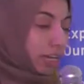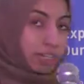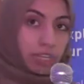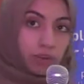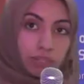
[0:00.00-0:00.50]

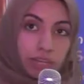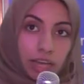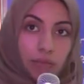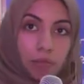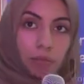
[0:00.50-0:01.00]
In our
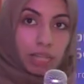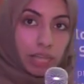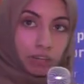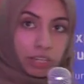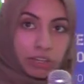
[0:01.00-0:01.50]
lab, we
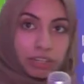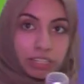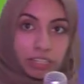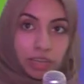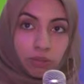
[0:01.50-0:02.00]
are
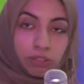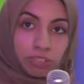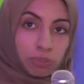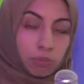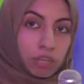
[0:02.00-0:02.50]
carrying out
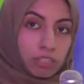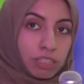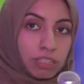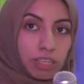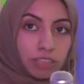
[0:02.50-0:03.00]
this
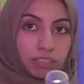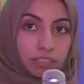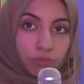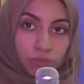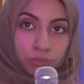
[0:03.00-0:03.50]
process under
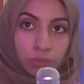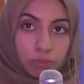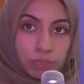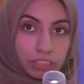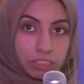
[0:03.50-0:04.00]
different
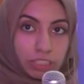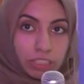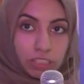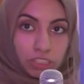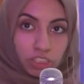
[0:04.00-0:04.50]
parametric
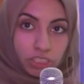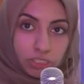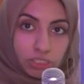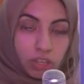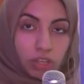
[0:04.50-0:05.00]

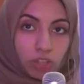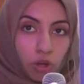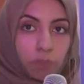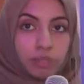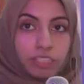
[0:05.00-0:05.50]
conditions and
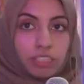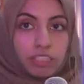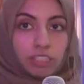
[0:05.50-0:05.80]
operating